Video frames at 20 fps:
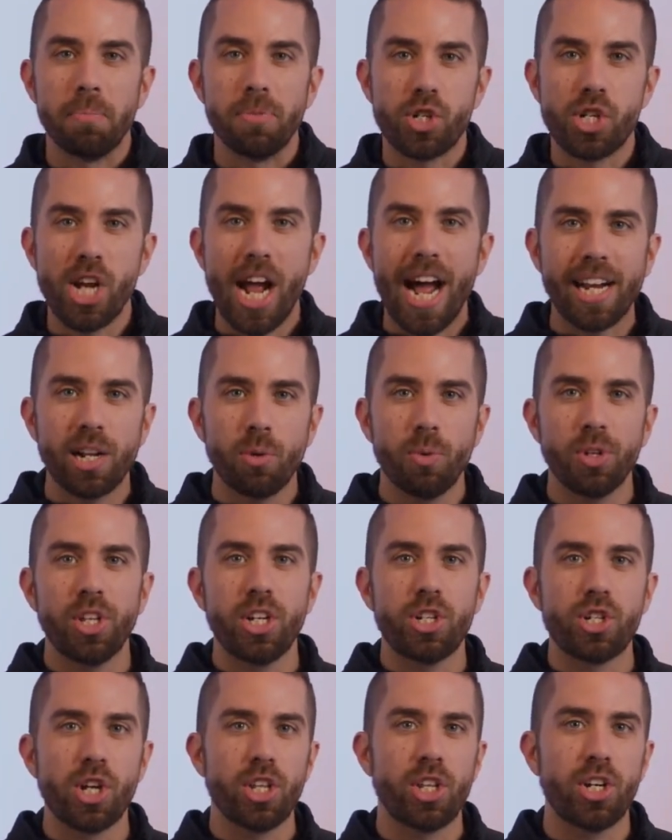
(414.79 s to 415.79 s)
chatting with
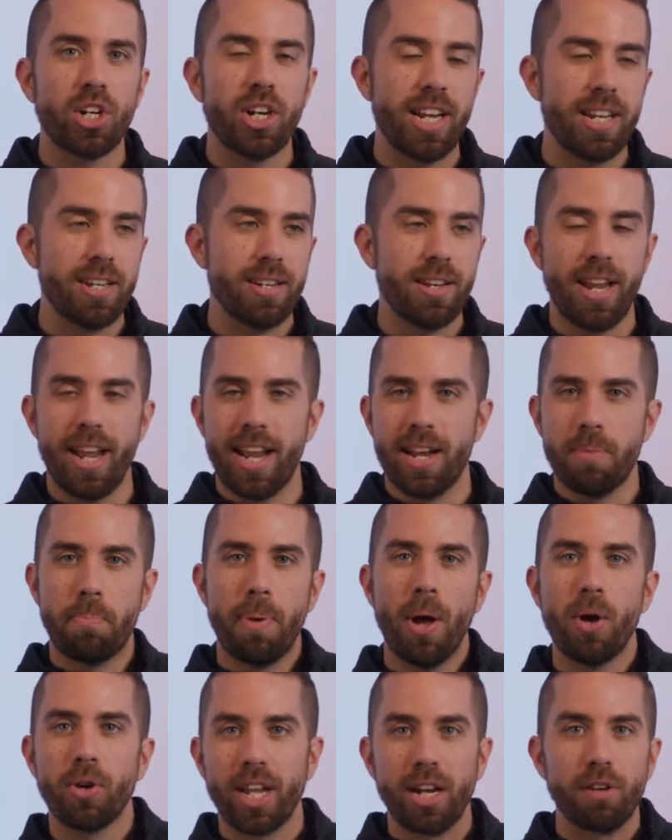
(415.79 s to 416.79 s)
each other and
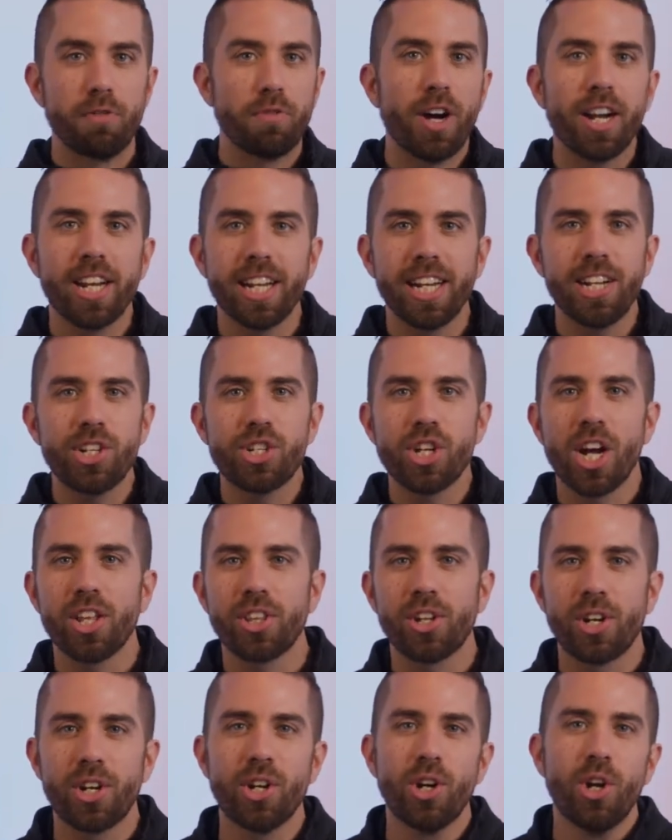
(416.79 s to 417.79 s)
poking fun at each
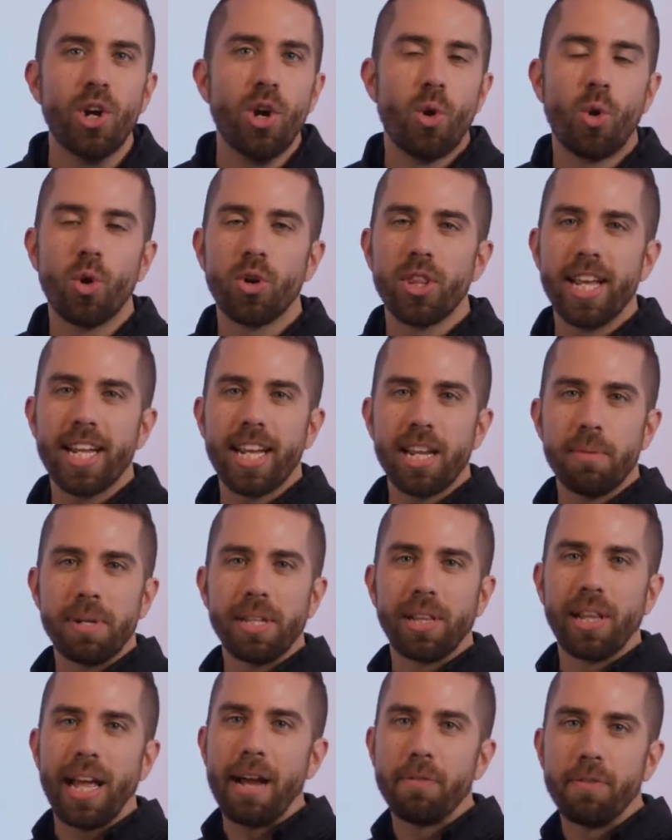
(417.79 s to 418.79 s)
other, or they can
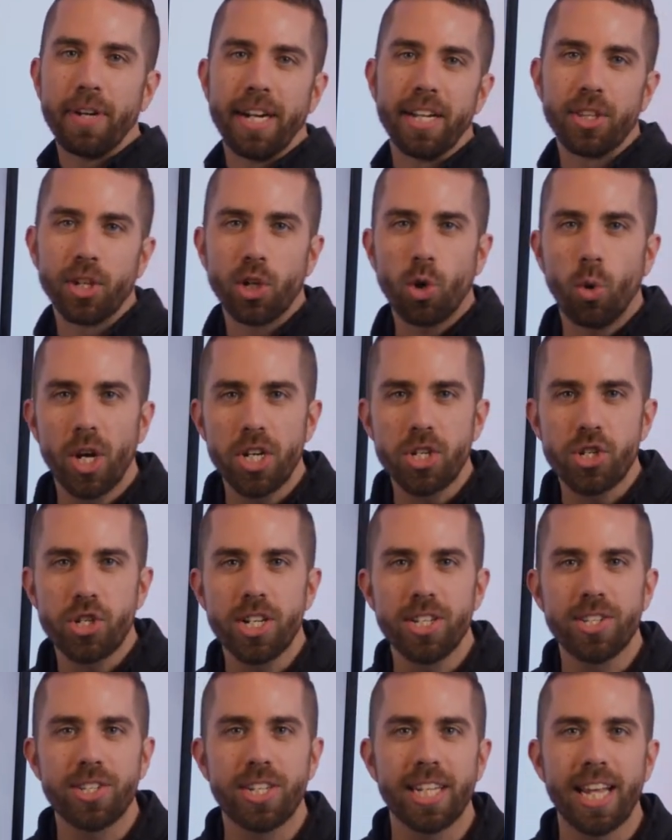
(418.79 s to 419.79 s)
be laughing at the
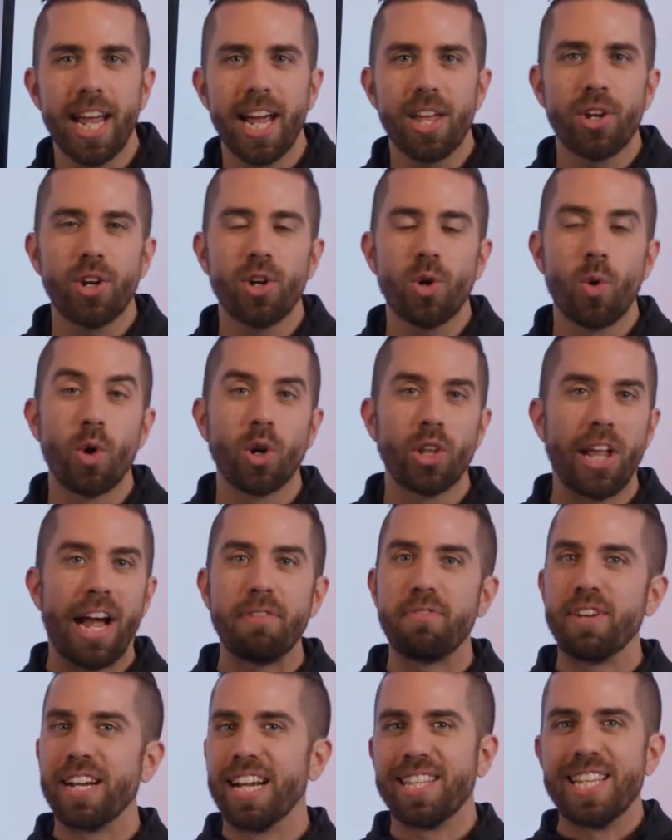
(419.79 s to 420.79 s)
questions together or
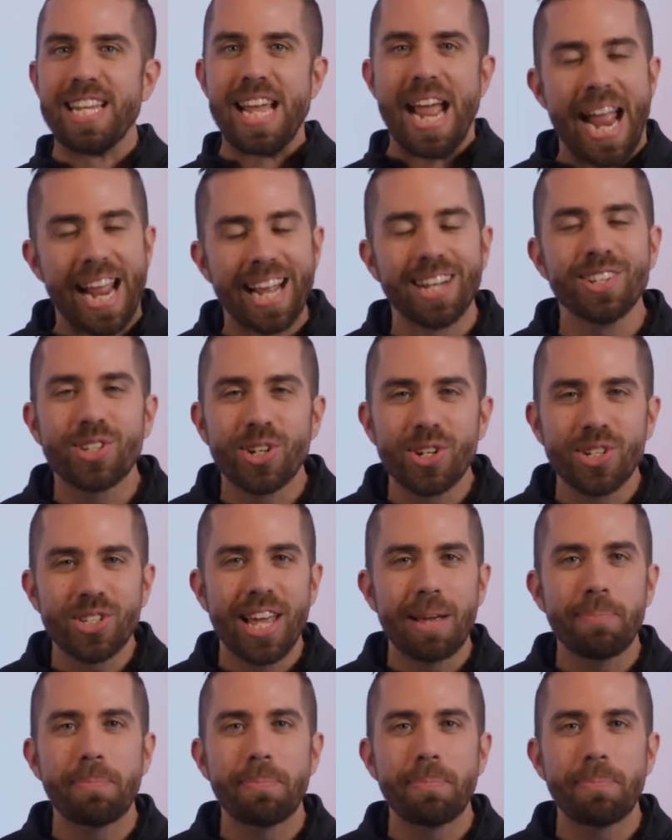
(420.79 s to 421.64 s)
laughing at the answers